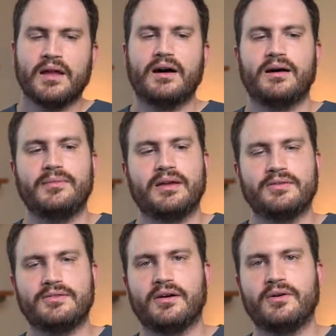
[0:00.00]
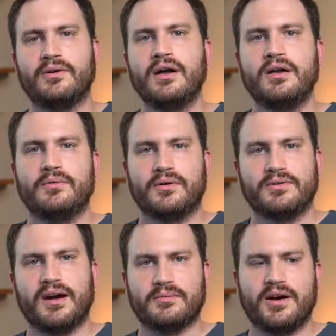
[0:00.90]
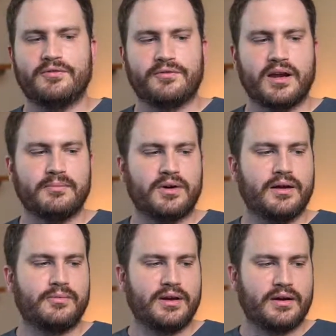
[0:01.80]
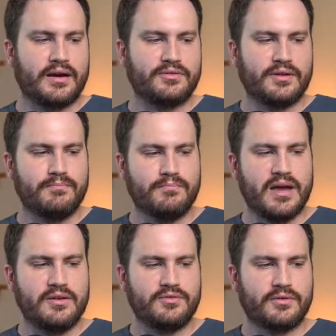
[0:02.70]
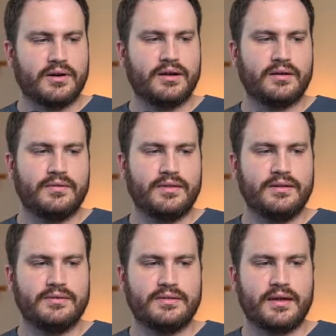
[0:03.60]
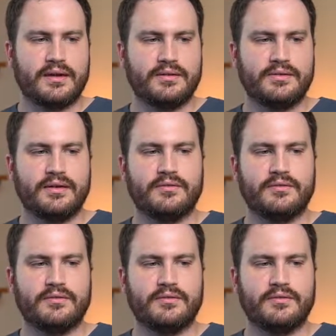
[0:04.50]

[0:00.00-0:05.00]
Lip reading: And so when we talk about frame rate, we are actually measuring these things in